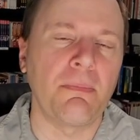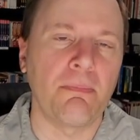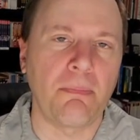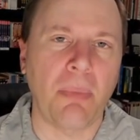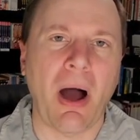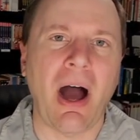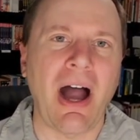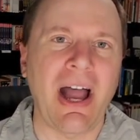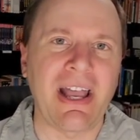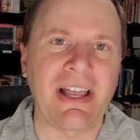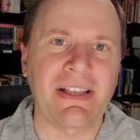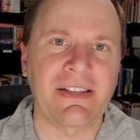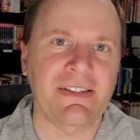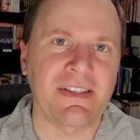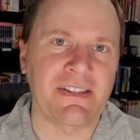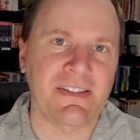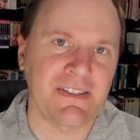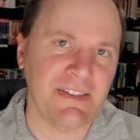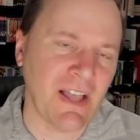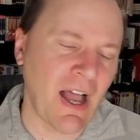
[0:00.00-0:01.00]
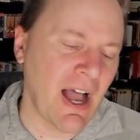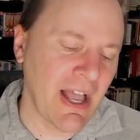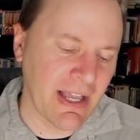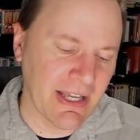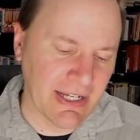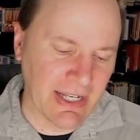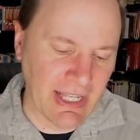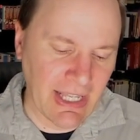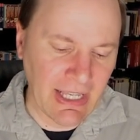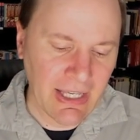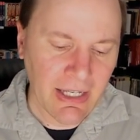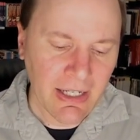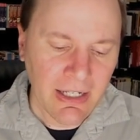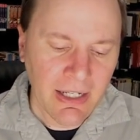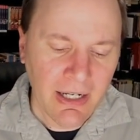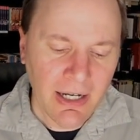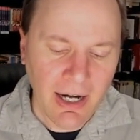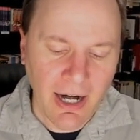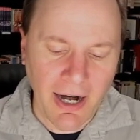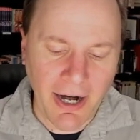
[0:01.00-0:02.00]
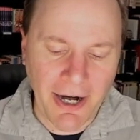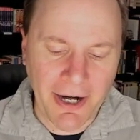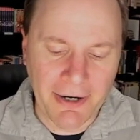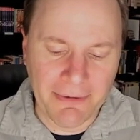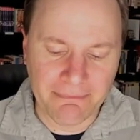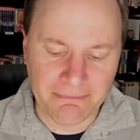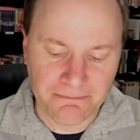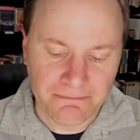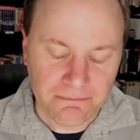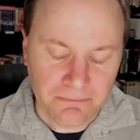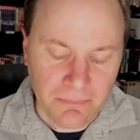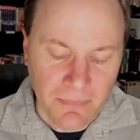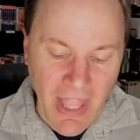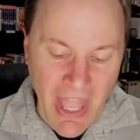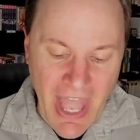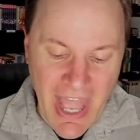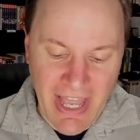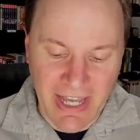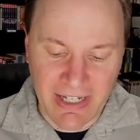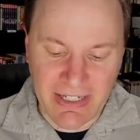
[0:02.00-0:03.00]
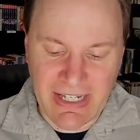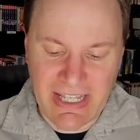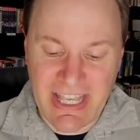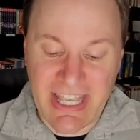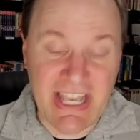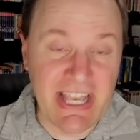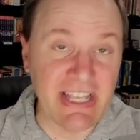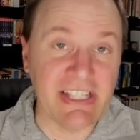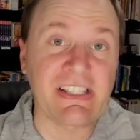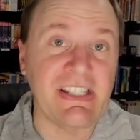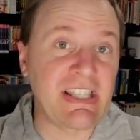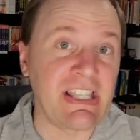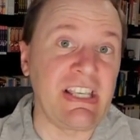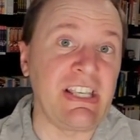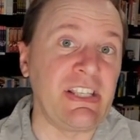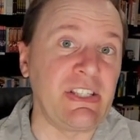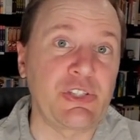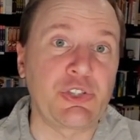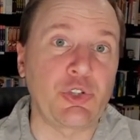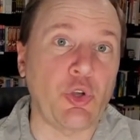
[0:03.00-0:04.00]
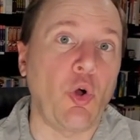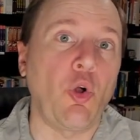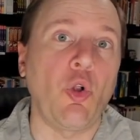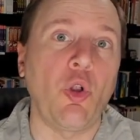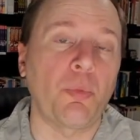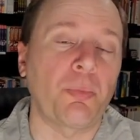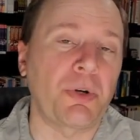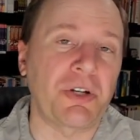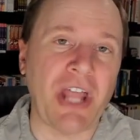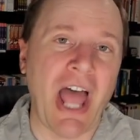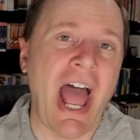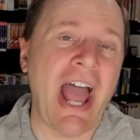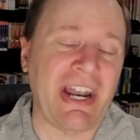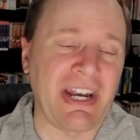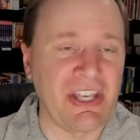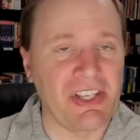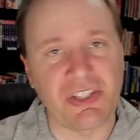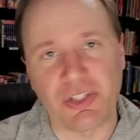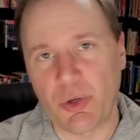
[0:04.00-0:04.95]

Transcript: by society. Um, and he is the sole protagonist.